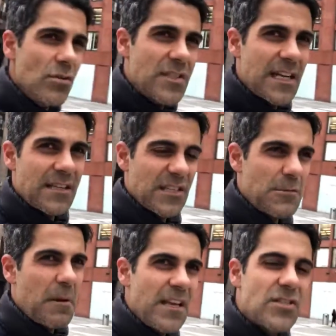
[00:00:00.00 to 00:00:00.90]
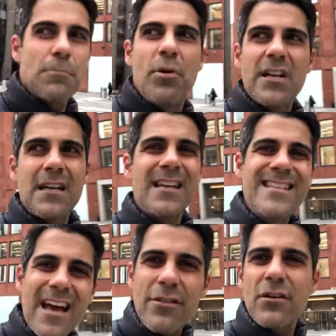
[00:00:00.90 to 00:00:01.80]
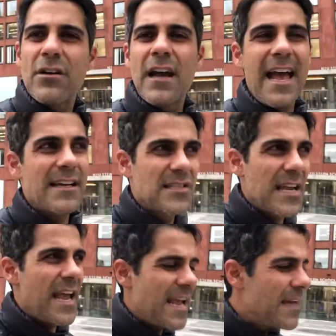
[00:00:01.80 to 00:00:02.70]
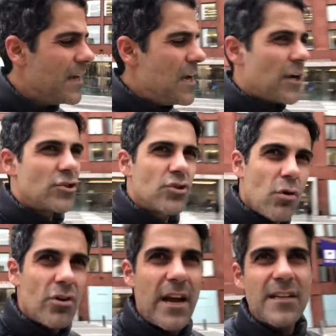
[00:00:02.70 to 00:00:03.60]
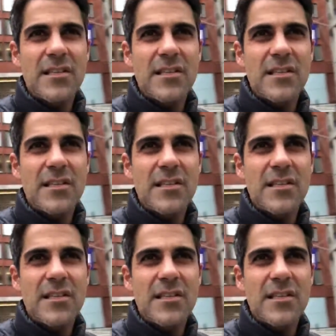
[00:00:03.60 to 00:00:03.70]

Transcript: use it as a space to put in another essay, a shorter